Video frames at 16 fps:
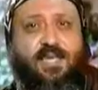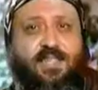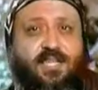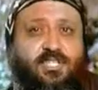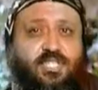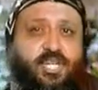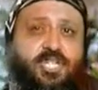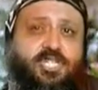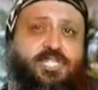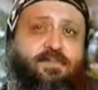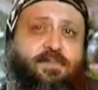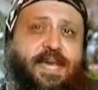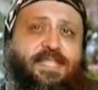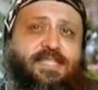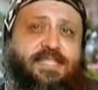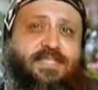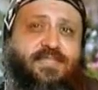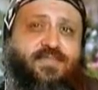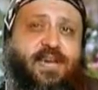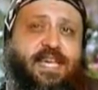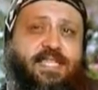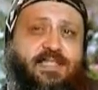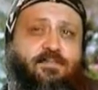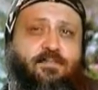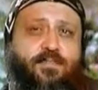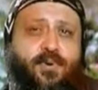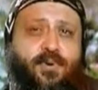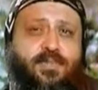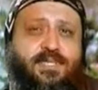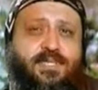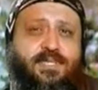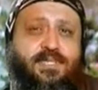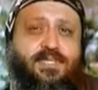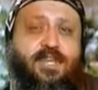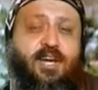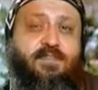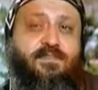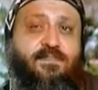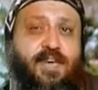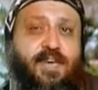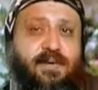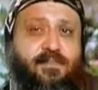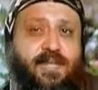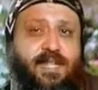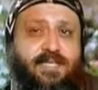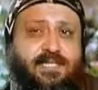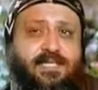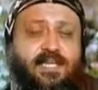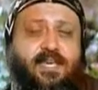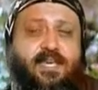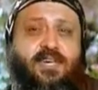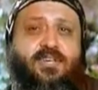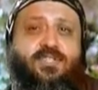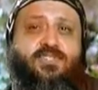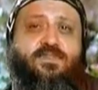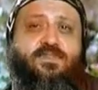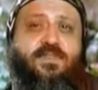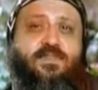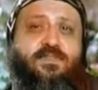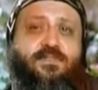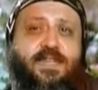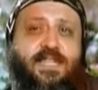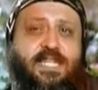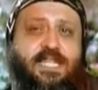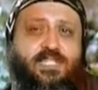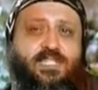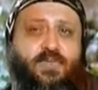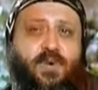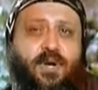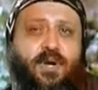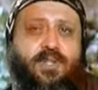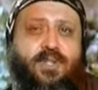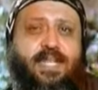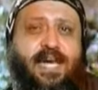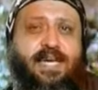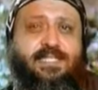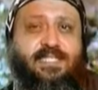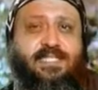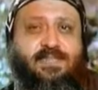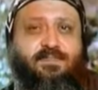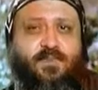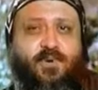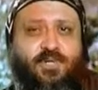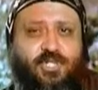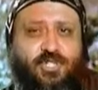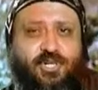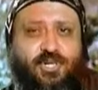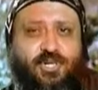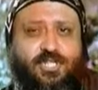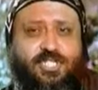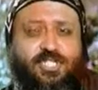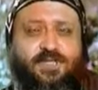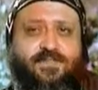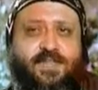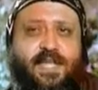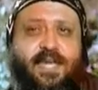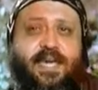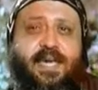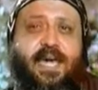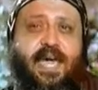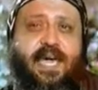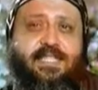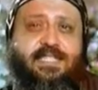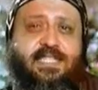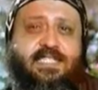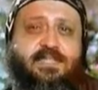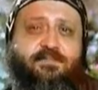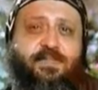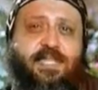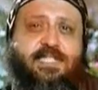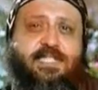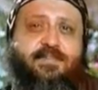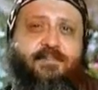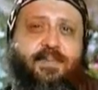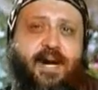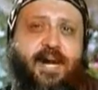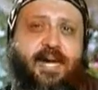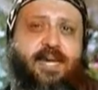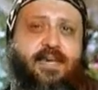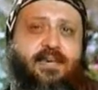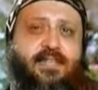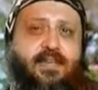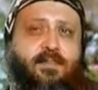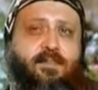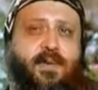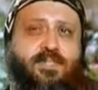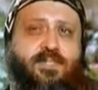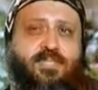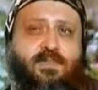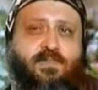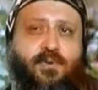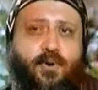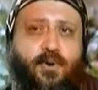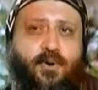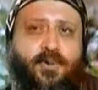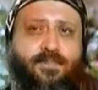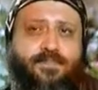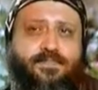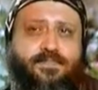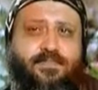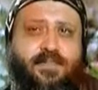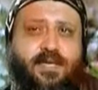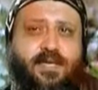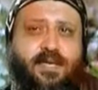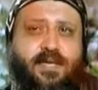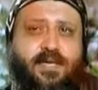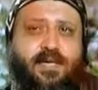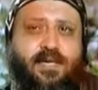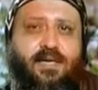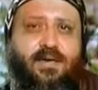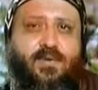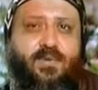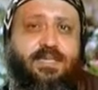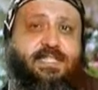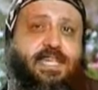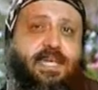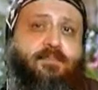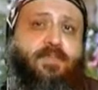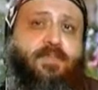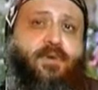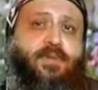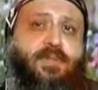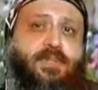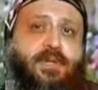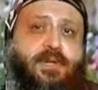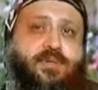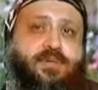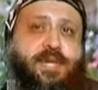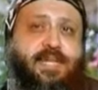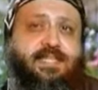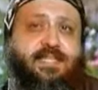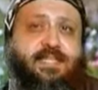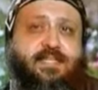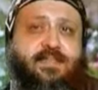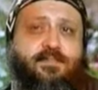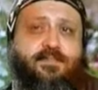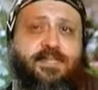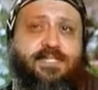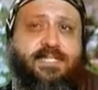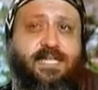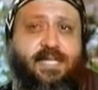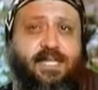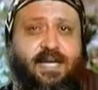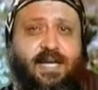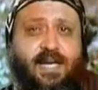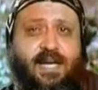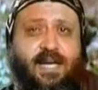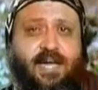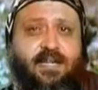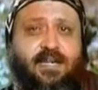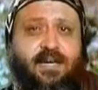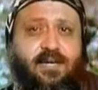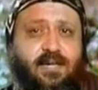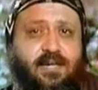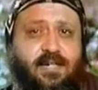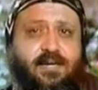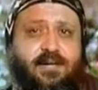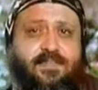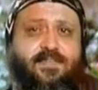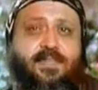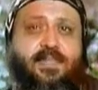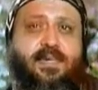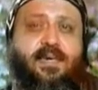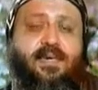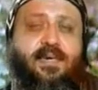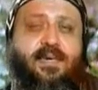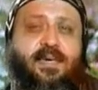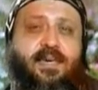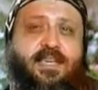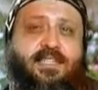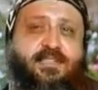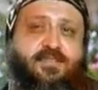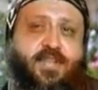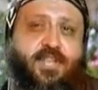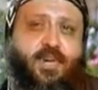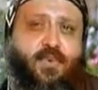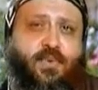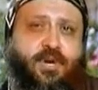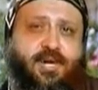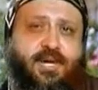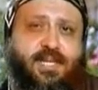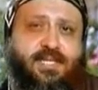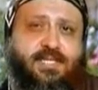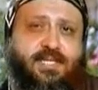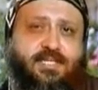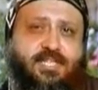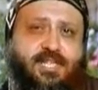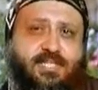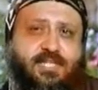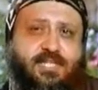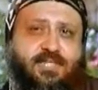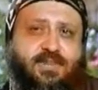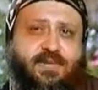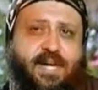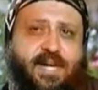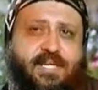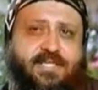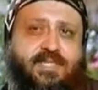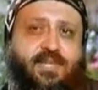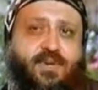The Church places great importance on families to fulfill its role as a small church as expressed by the Apostle Paul. When St. Paul greeted Priscilla and Aquila, his fellow workers in Jesus Christ,